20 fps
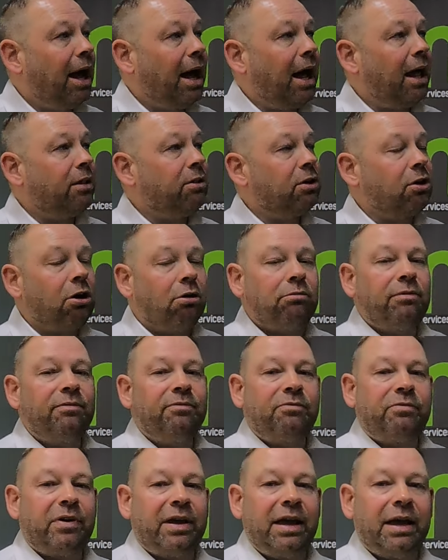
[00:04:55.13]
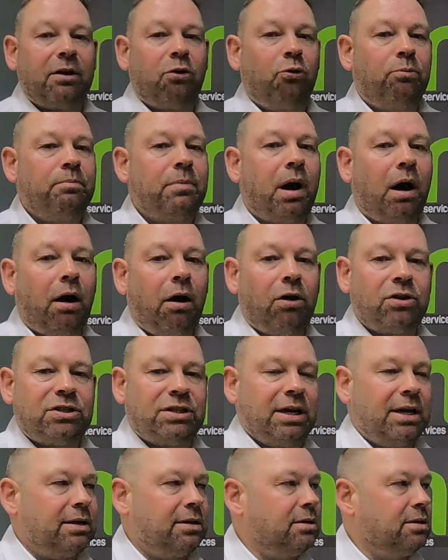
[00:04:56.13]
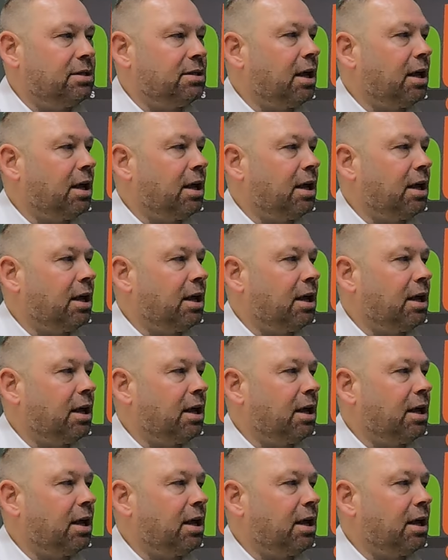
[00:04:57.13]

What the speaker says: and the current vehicle margin.